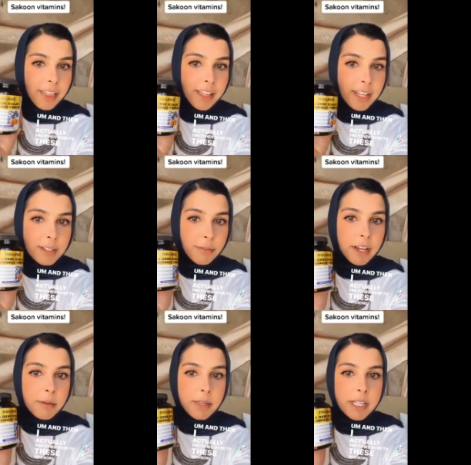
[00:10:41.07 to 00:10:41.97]
these
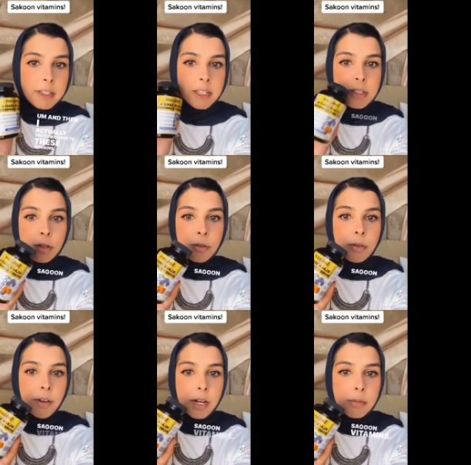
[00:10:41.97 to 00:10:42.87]
vitamins,
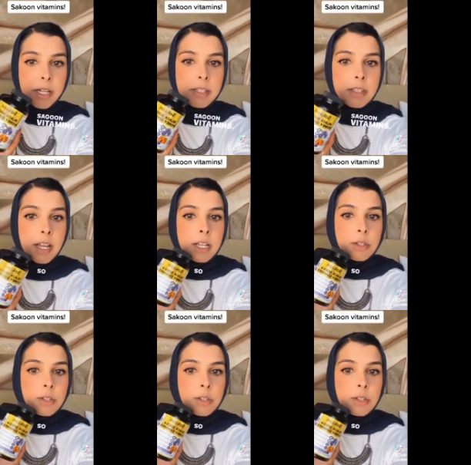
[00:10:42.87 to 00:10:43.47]
Sagoon vitamins.